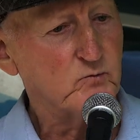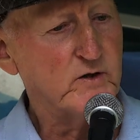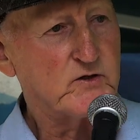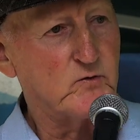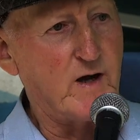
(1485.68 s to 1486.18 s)

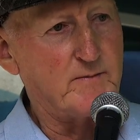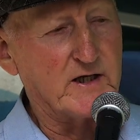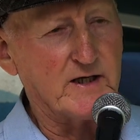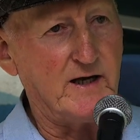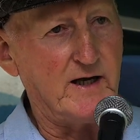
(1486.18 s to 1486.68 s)
went to
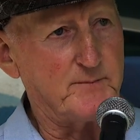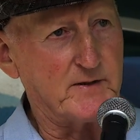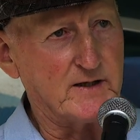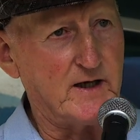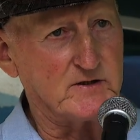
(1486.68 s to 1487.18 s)

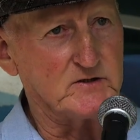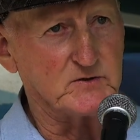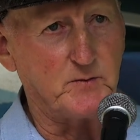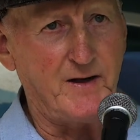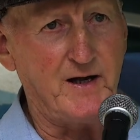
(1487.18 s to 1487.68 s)
uppercut
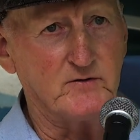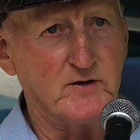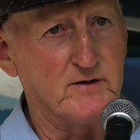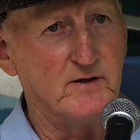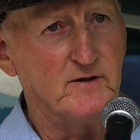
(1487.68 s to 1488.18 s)
his
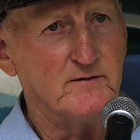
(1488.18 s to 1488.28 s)
opponent,